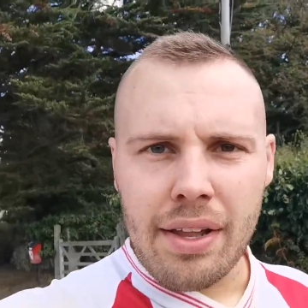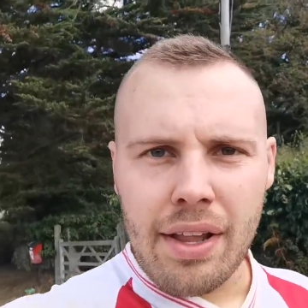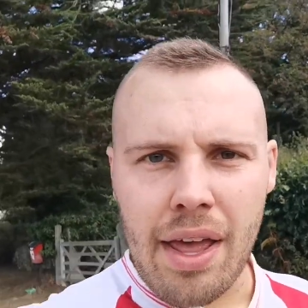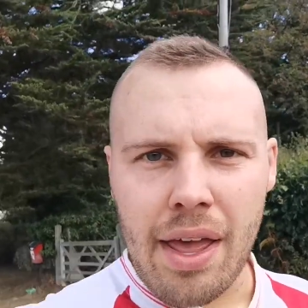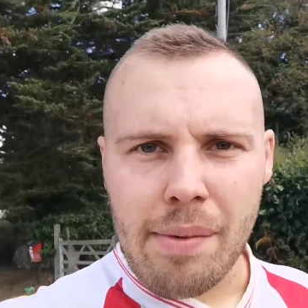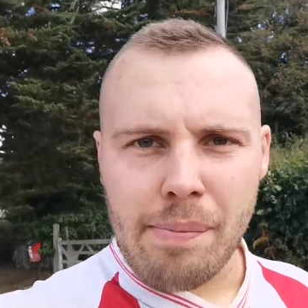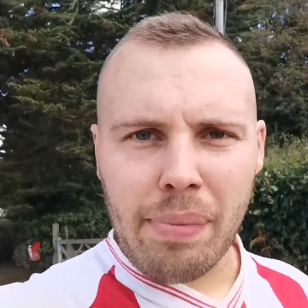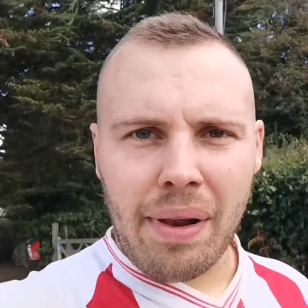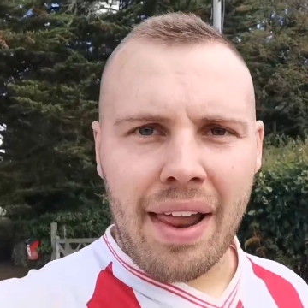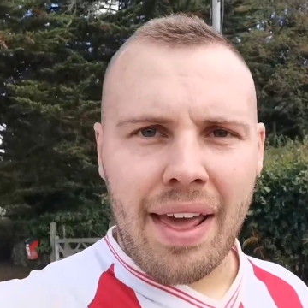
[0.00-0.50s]

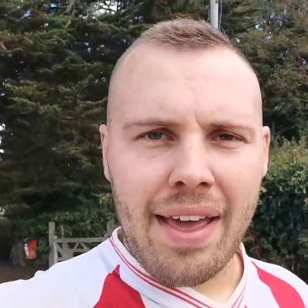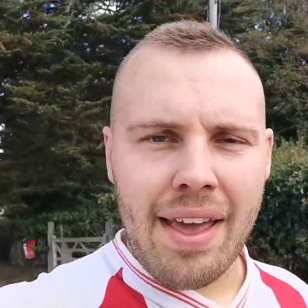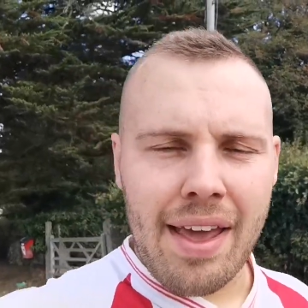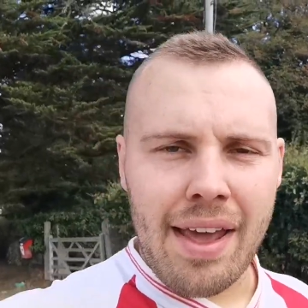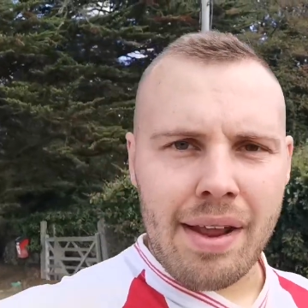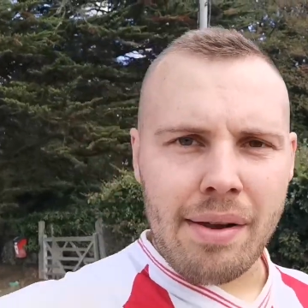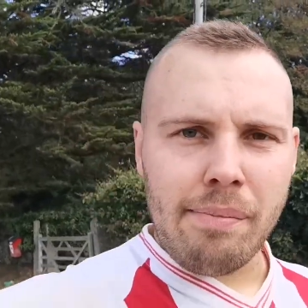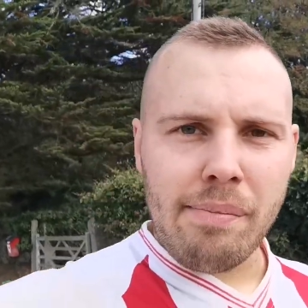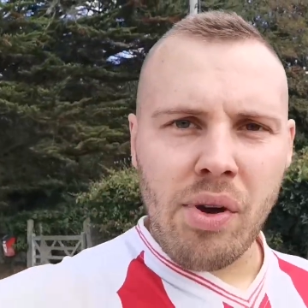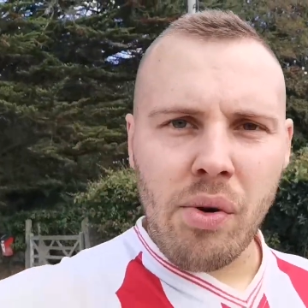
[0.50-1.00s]
they play
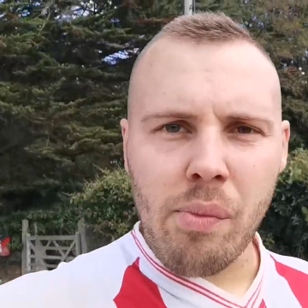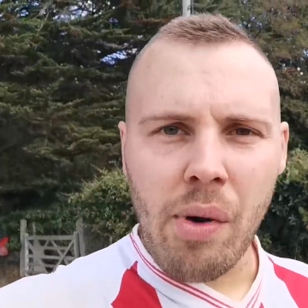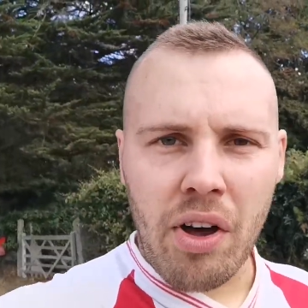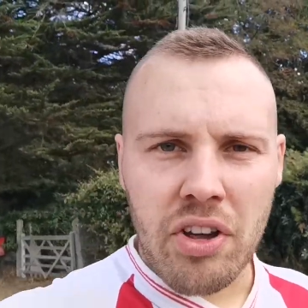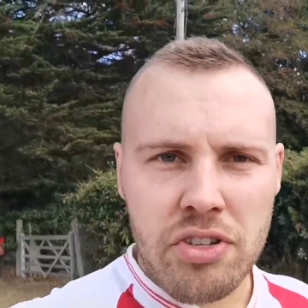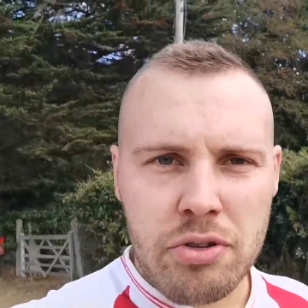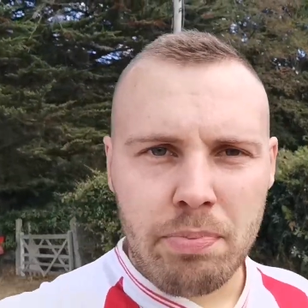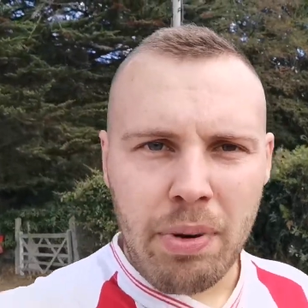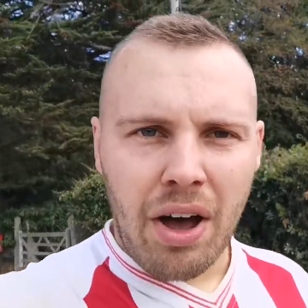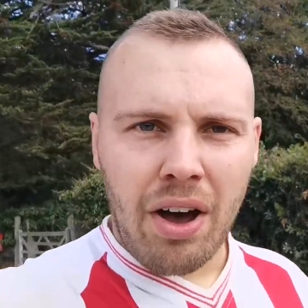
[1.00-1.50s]
in Mill
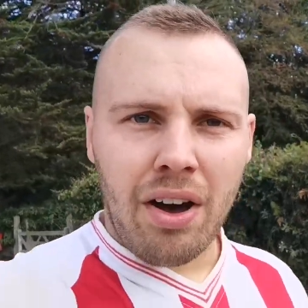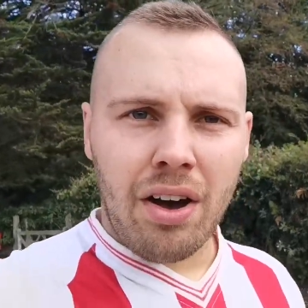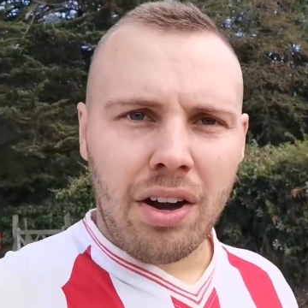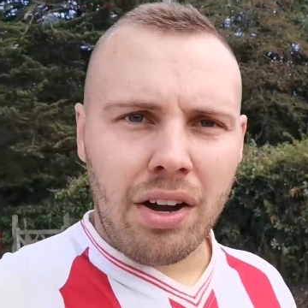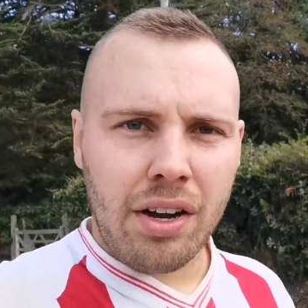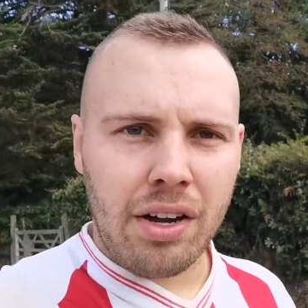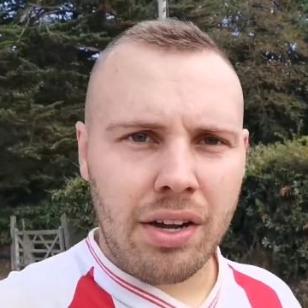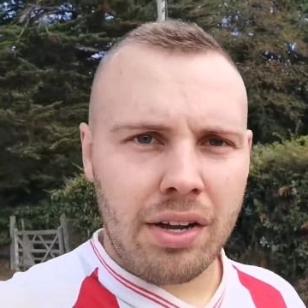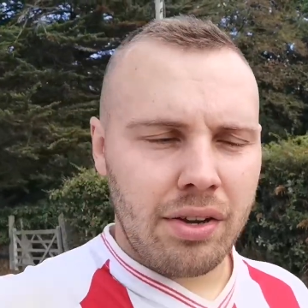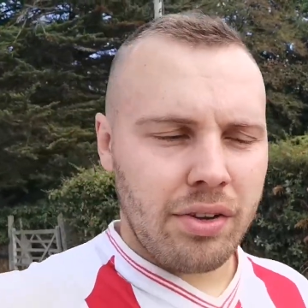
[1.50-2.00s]
Marsh
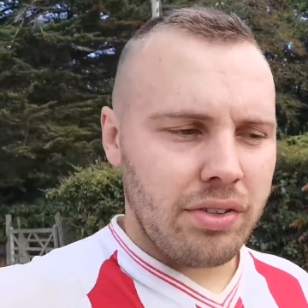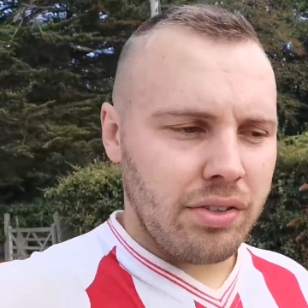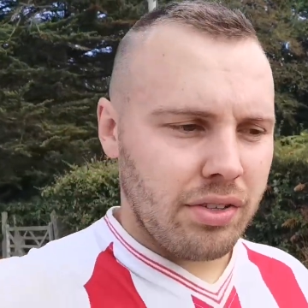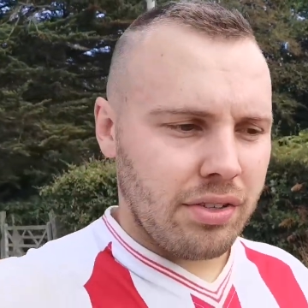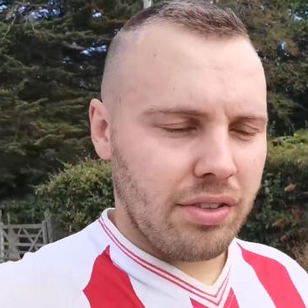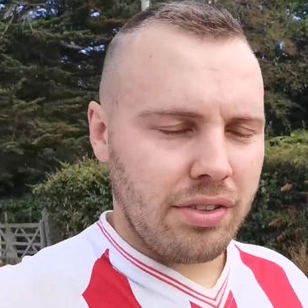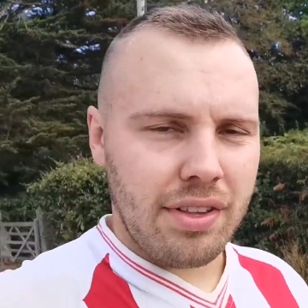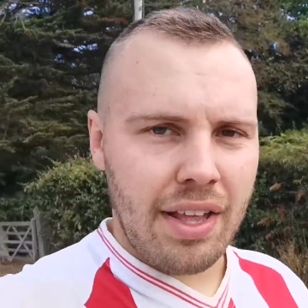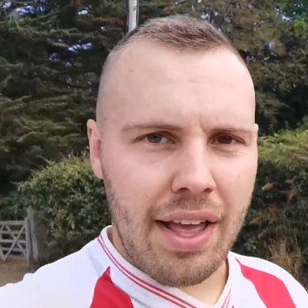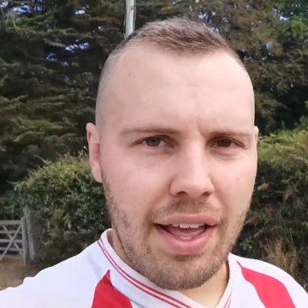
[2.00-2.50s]
Park
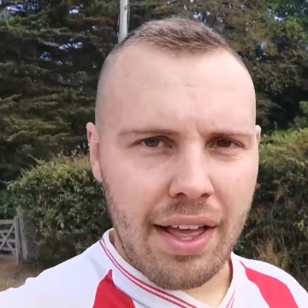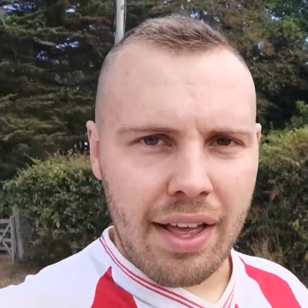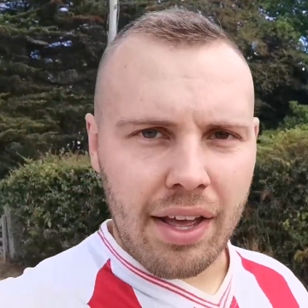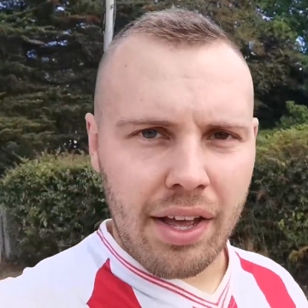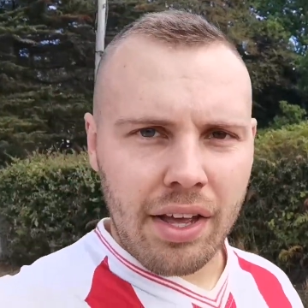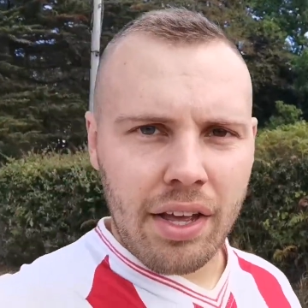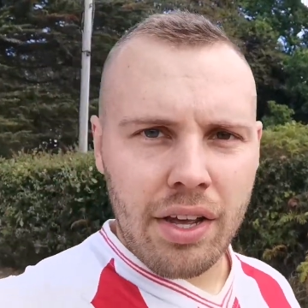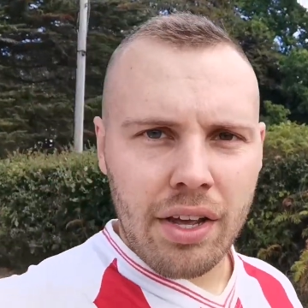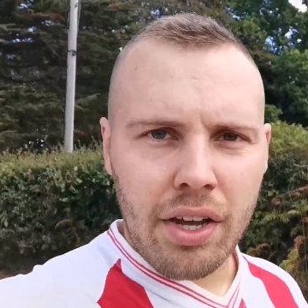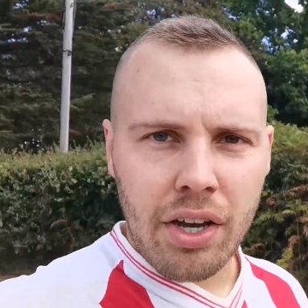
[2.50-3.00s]
which is their